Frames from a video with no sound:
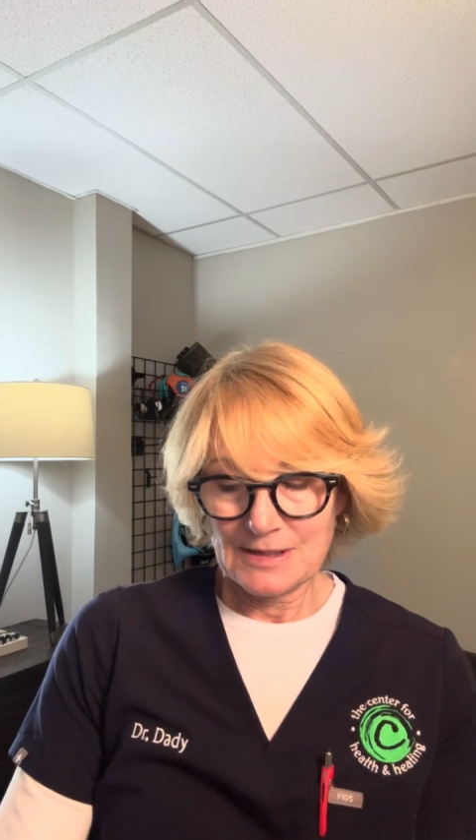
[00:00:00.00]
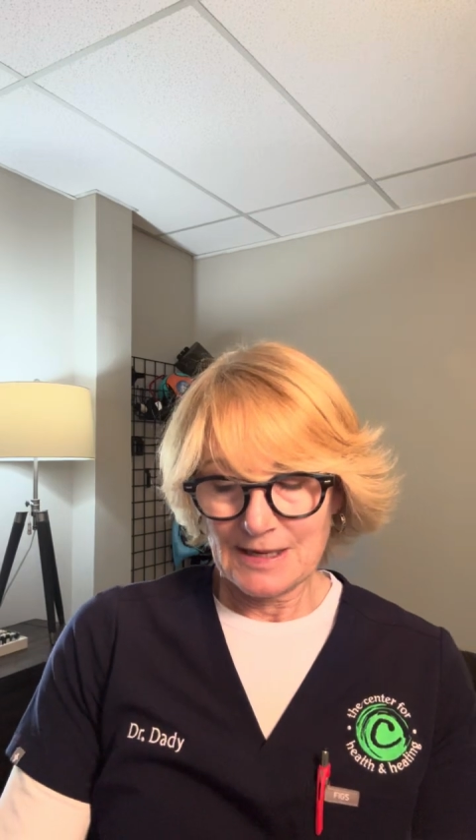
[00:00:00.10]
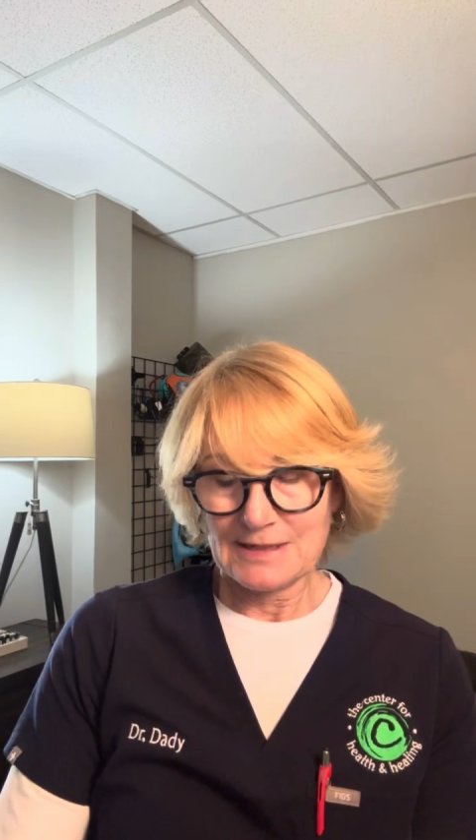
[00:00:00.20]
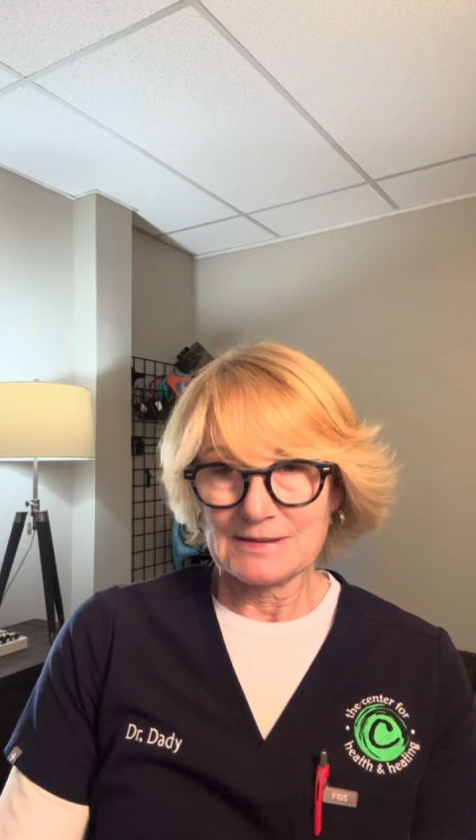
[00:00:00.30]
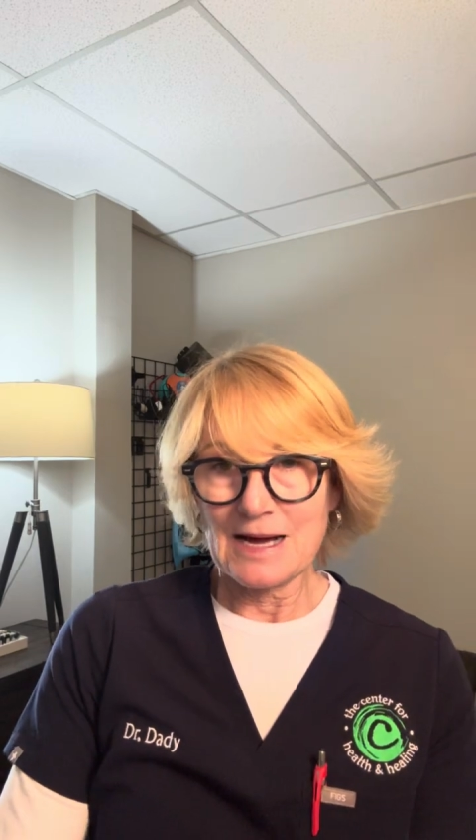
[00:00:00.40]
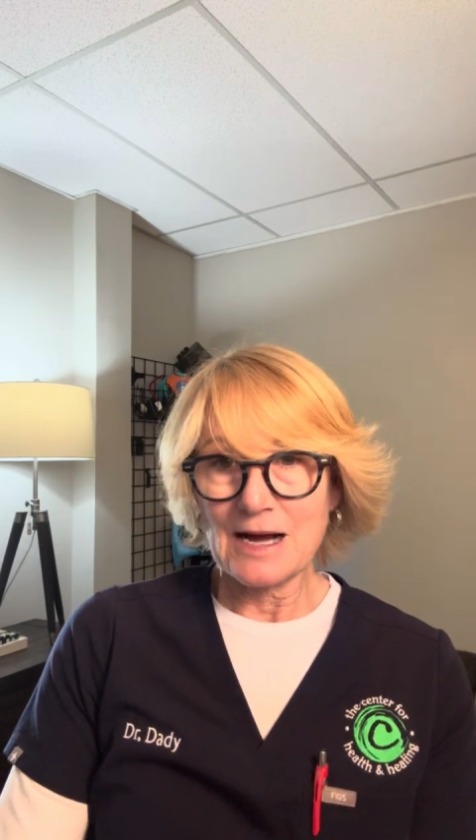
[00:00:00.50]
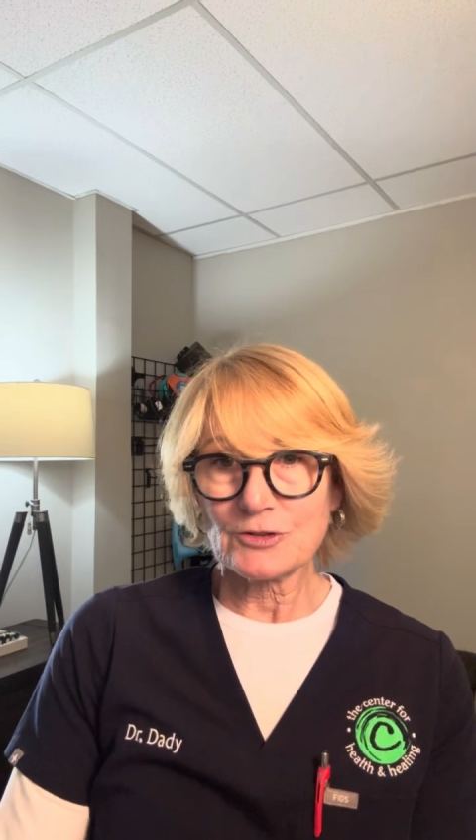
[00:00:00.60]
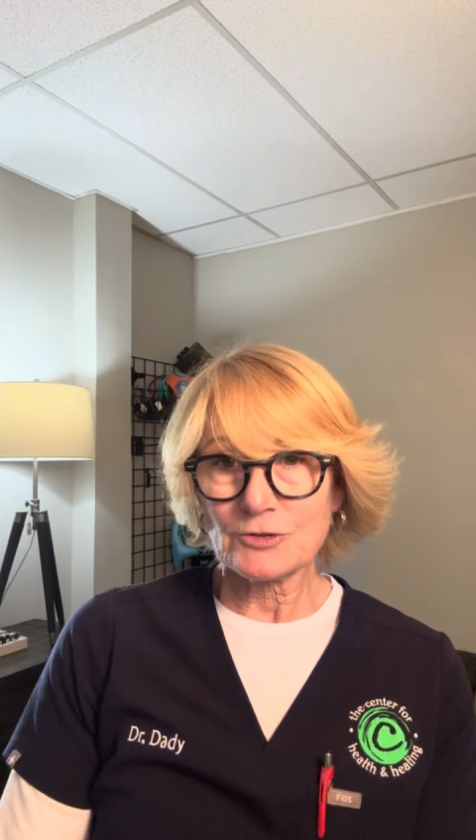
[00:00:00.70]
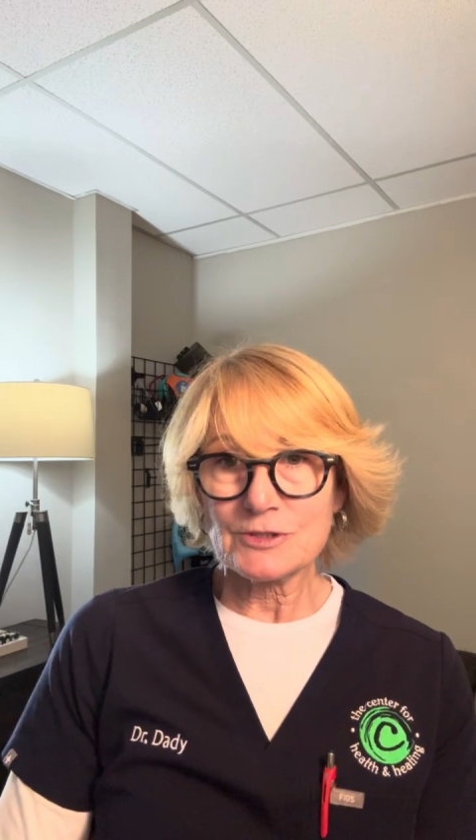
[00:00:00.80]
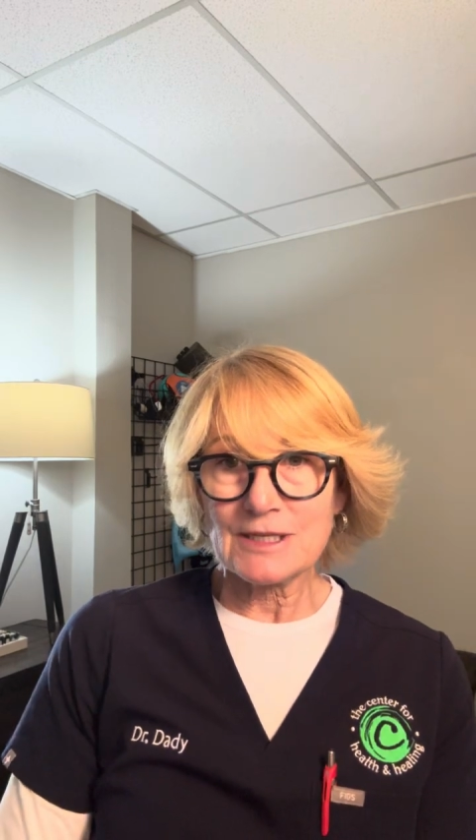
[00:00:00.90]
at
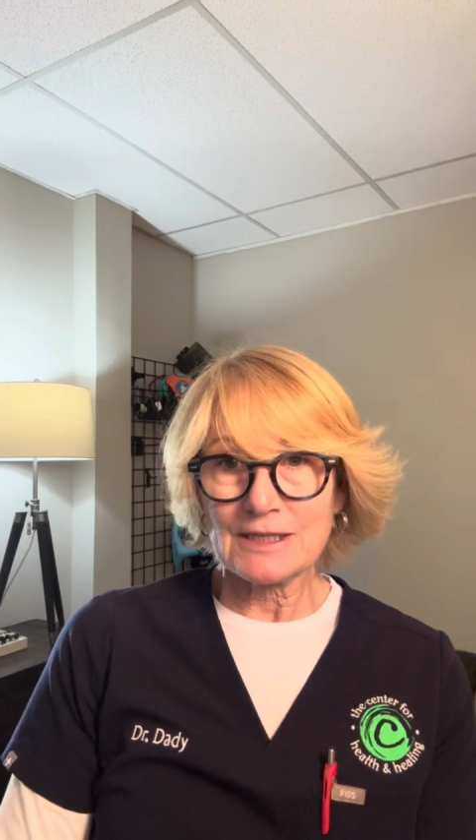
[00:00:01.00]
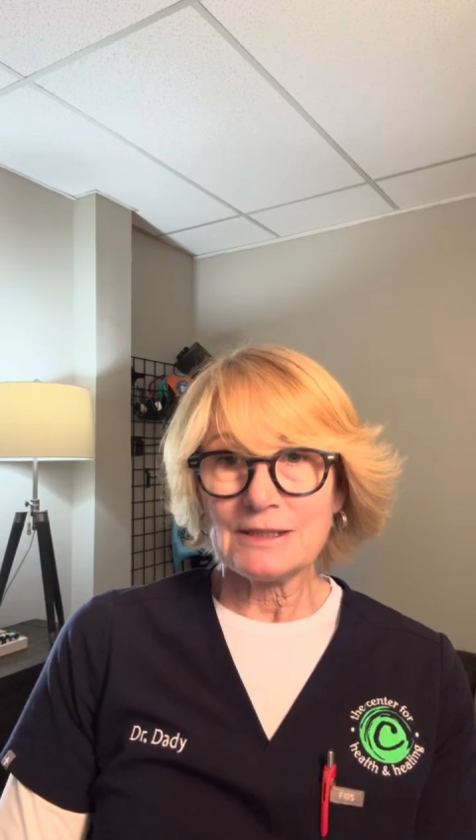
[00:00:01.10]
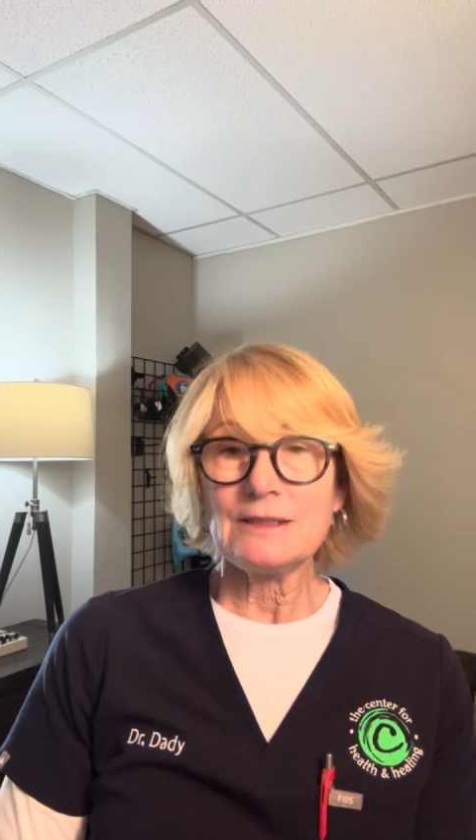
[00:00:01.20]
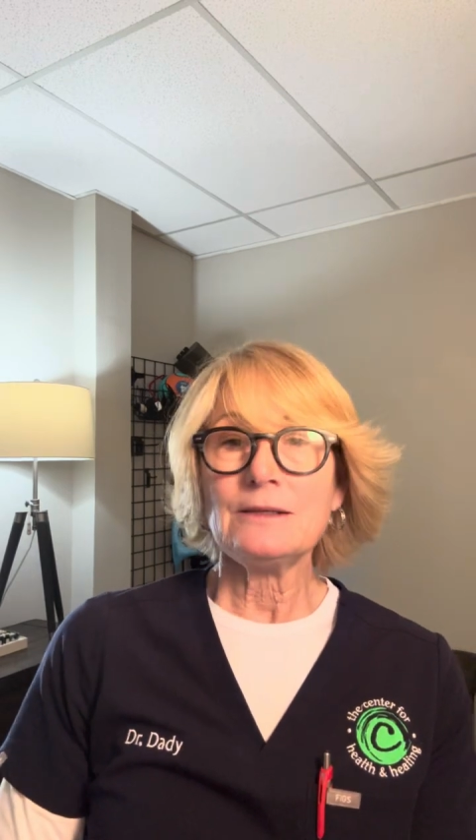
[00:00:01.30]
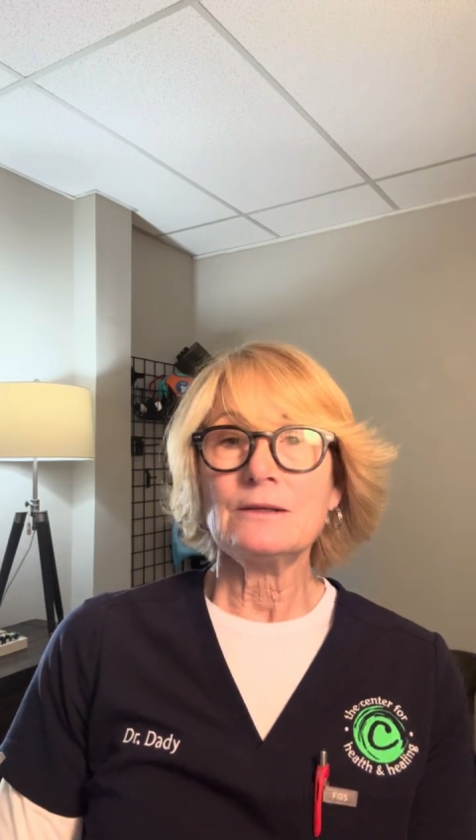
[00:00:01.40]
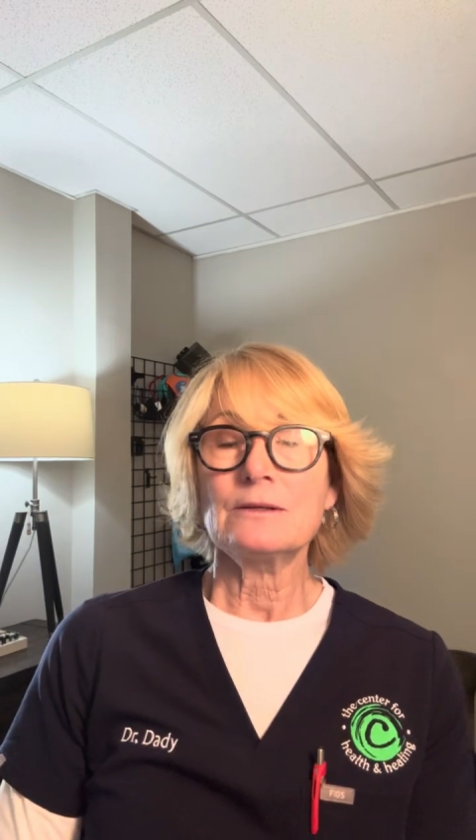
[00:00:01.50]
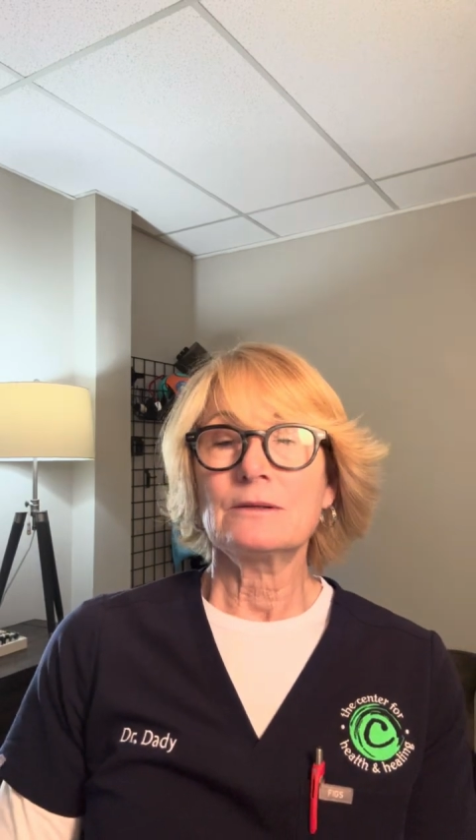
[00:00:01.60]
drdady